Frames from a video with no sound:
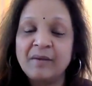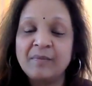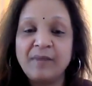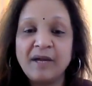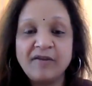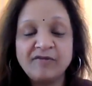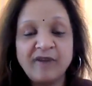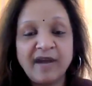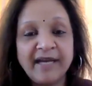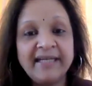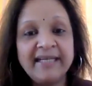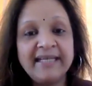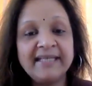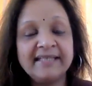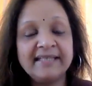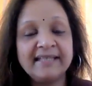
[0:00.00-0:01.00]
By
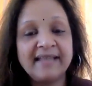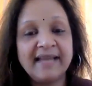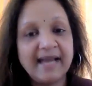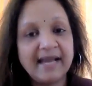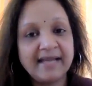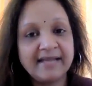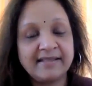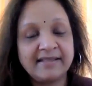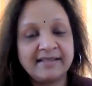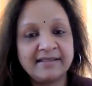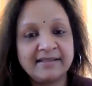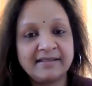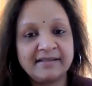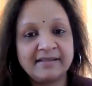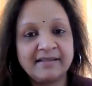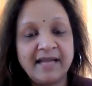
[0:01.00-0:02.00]
finding that
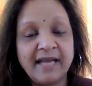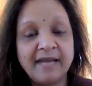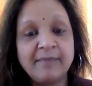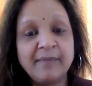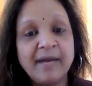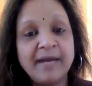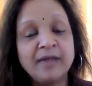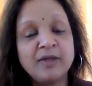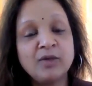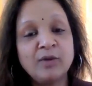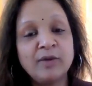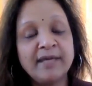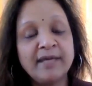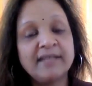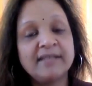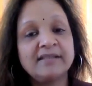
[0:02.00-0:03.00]
and by
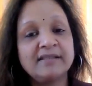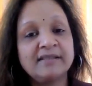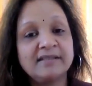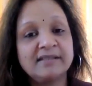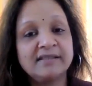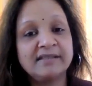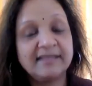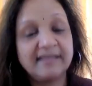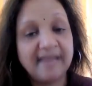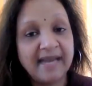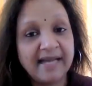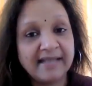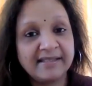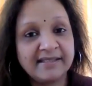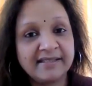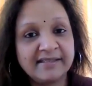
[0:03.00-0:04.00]
knowing that,